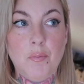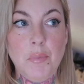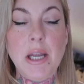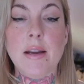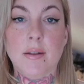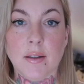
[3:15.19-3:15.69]

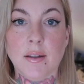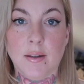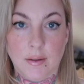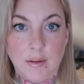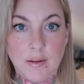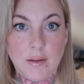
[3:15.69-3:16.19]
piece
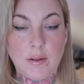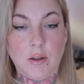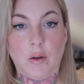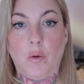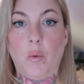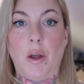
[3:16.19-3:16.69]
is.
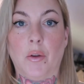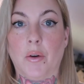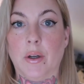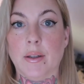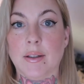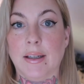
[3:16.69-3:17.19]
So whether
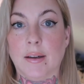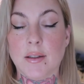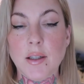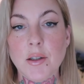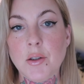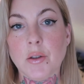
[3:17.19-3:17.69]
it's an
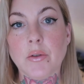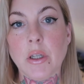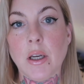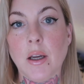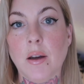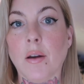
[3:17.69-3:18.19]

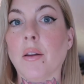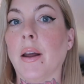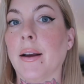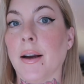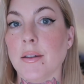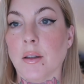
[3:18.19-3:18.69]
accessory
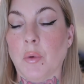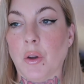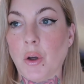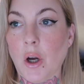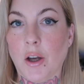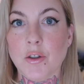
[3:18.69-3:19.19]
like I did with the
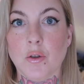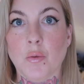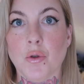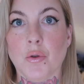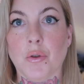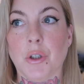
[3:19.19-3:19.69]
costume
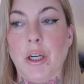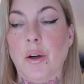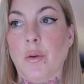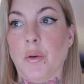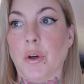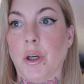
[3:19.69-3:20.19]
jewelry
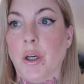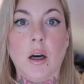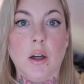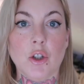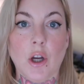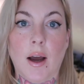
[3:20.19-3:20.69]
or
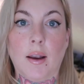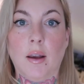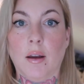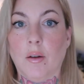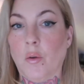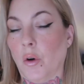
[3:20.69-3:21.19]
a
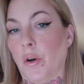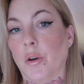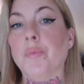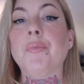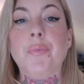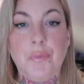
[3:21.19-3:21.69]
jacket or
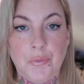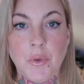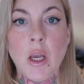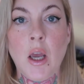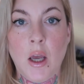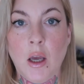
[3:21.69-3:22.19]

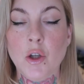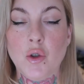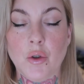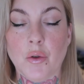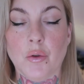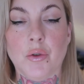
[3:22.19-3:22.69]

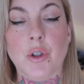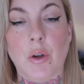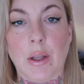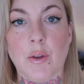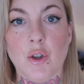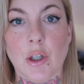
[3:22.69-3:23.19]
shoes, you
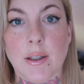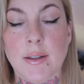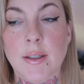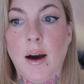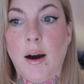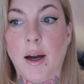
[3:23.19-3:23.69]
get the
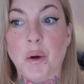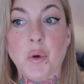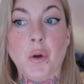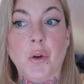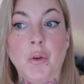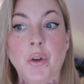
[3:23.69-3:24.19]
gist. I
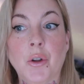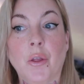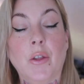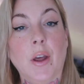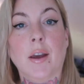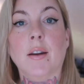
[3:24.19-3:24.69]
will
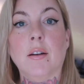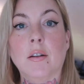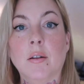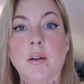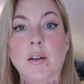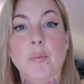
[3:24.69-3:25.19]

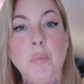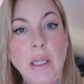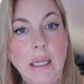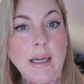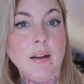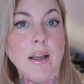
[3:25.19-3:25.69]
then
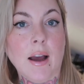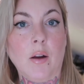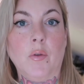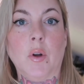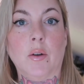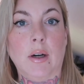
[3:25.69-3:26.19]
plan the
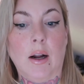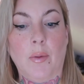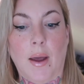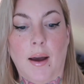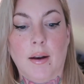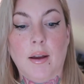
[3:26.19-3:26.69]
outfit around
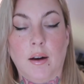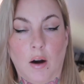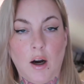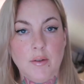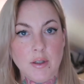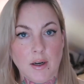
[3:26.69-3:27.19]
that, and
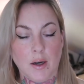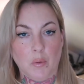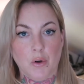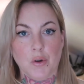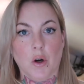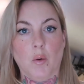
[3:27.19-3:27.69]
often I
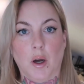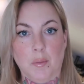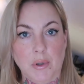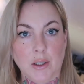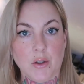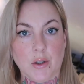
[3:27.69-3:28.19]
will go on
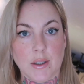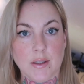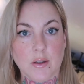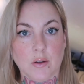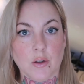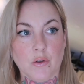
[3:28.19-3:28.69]
Pinterest
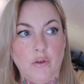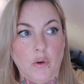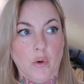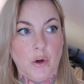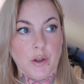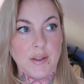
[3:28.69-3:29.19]
to look
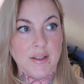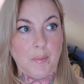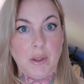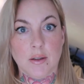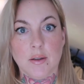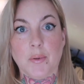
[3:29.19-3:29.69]
for some
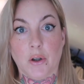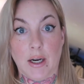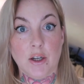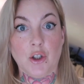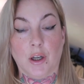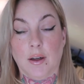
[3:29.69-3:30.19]

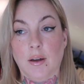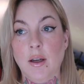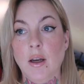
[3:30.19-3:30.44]
inspiration